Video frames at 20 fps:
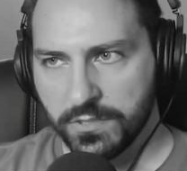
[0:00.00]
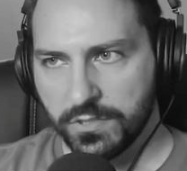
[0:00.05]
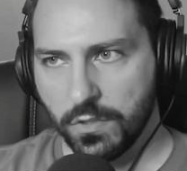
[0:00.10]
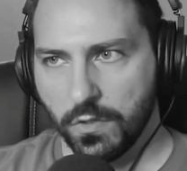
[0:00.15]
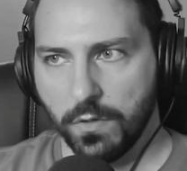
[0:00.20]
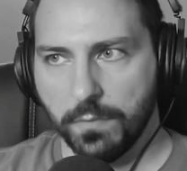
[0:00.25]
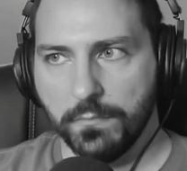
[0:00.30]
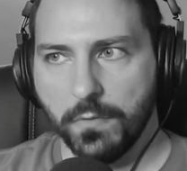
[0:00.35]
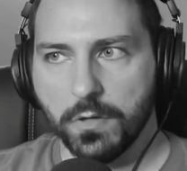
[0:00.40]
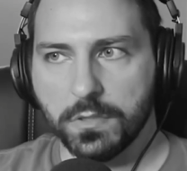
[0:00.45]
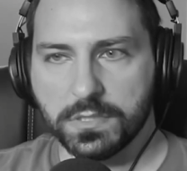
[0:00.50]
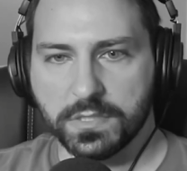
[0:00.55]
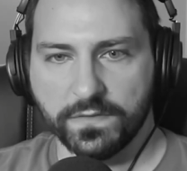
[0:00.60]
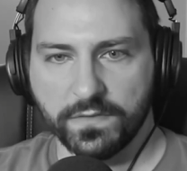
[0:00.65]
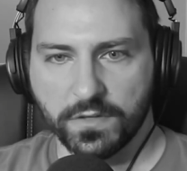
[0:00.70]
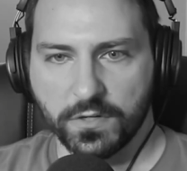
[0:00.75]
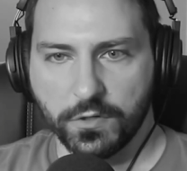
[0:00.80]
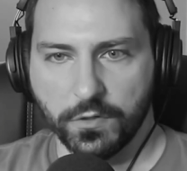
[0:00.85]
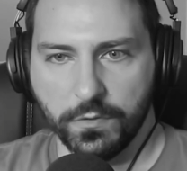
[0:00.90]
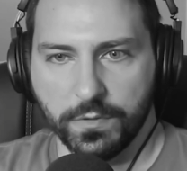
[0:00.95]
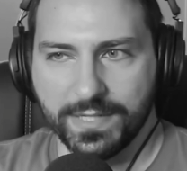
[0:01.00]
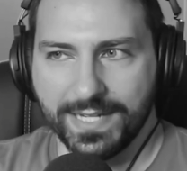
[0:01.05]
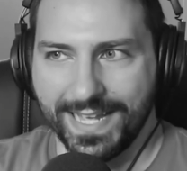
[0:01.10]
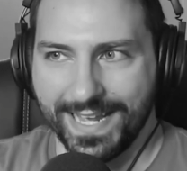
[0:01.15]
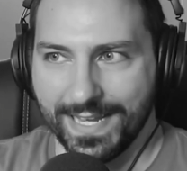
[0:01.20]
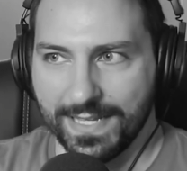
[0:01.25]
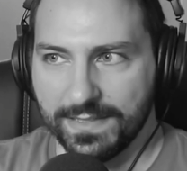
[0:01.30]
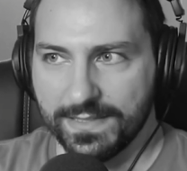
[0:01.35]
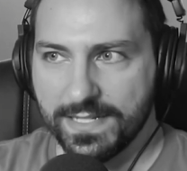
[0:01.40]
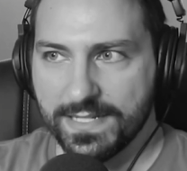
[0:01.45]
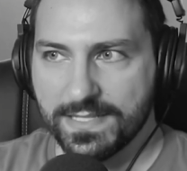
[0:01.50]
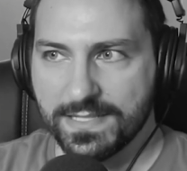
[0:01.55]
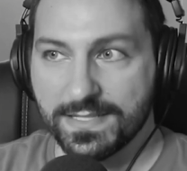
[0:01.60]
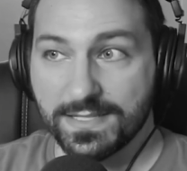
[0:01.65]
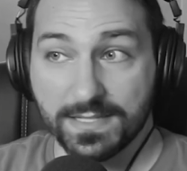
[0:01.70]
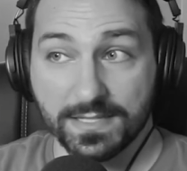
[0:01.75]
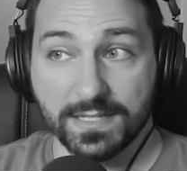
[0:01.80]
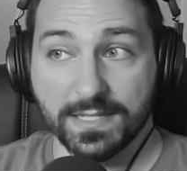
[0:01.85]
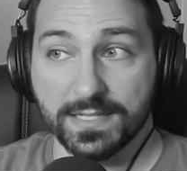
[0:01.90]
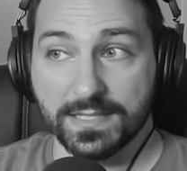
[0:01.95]
So, most of the crew in
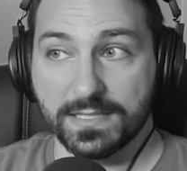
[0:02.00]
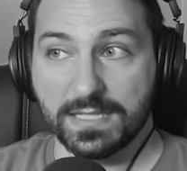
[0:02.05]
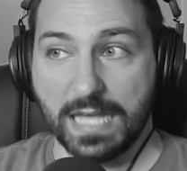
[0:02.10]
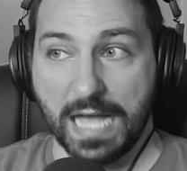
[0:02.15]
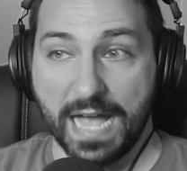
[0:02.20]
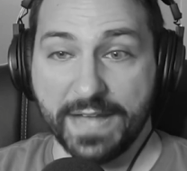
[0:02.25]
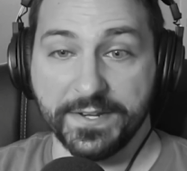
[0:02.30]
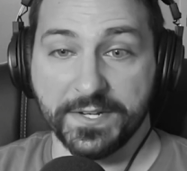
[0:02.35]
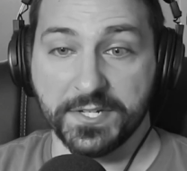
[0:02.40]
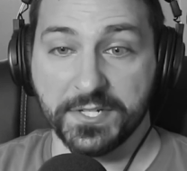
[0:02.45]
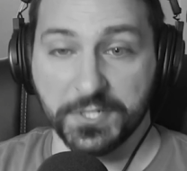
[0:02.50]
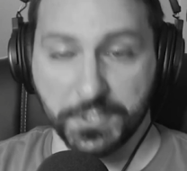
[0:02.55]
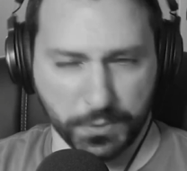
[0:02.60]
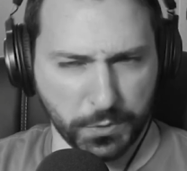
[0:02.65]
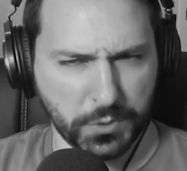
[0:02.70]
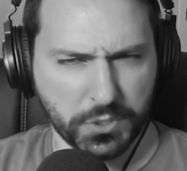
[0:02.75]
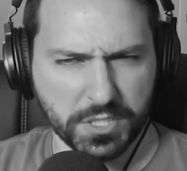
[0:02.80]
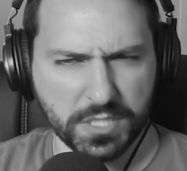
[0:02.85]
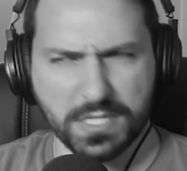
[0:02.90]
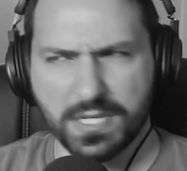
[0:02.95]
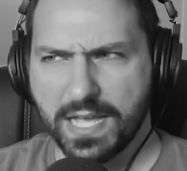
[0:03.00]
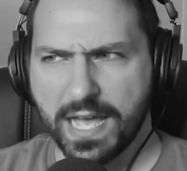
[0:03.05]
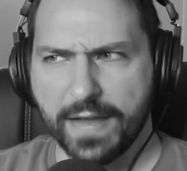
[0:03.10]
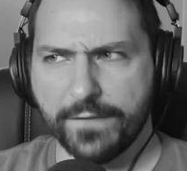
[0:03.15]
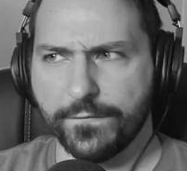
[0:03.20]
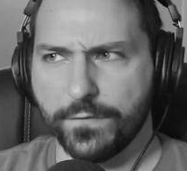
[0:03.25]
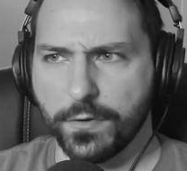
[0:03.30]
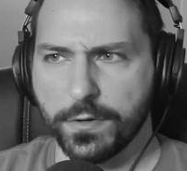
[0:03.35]
Aliens is kind of douchey at